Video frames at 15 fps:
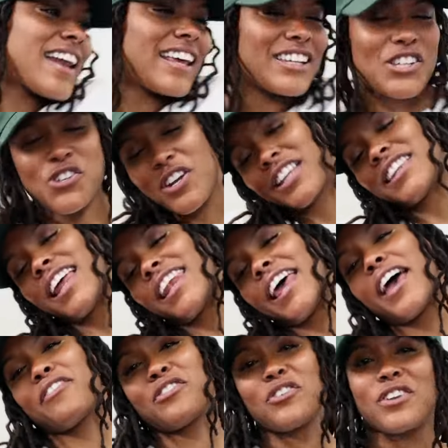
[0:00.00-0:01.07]
At least you get to
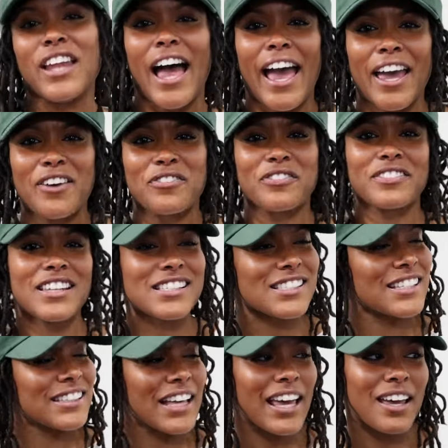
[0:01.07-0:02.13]
laugh through life. This is
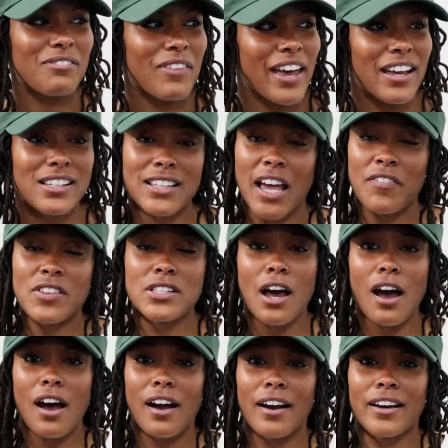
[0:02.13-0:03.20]
the thing, man, because life is
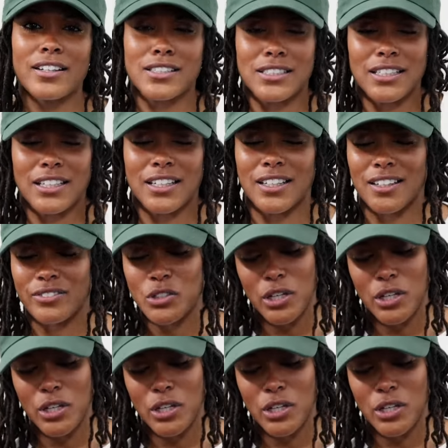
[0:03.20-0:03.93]
hard. Shit, if you